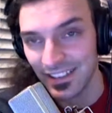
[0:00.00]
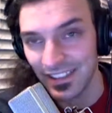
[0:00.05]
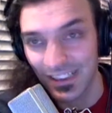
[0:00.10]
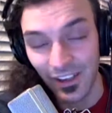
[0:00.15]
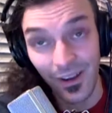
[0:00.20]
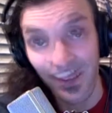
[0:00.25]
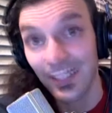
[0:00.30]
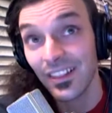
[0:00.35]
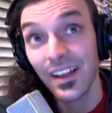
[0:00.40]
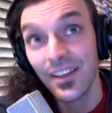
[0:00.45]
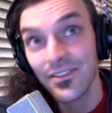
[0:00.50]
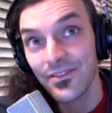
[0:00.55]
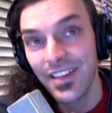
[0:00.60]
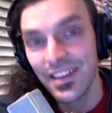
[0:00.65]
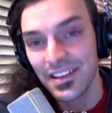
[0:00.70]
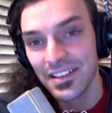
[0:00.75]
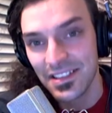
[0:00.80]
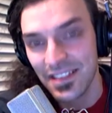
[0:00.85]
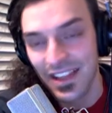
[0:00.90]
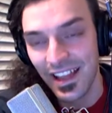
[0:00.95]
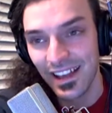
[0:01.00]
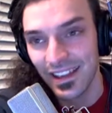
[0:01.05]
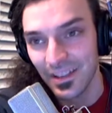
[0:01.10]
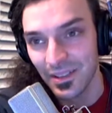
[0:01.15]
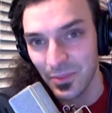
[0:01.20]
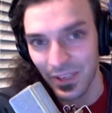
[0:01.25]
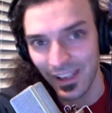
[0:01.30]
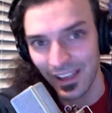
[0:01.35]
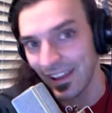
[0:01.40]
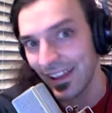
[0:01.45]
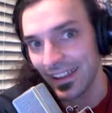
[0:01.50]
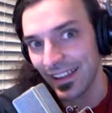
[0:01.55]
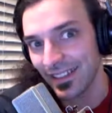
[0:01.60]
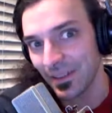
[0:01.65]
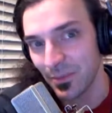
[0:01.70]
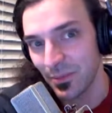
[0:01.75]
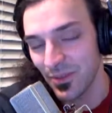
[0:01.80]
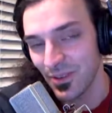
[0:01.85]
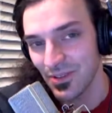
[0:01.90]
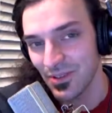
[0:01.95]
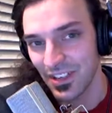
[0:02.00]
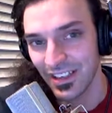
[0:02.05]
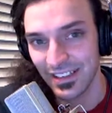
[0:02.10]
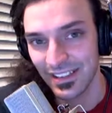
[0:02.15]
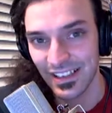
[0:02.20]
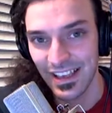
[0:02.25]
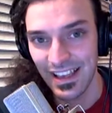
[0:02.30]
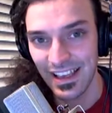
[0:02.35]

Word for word: You know, I love that design, but I hate the music.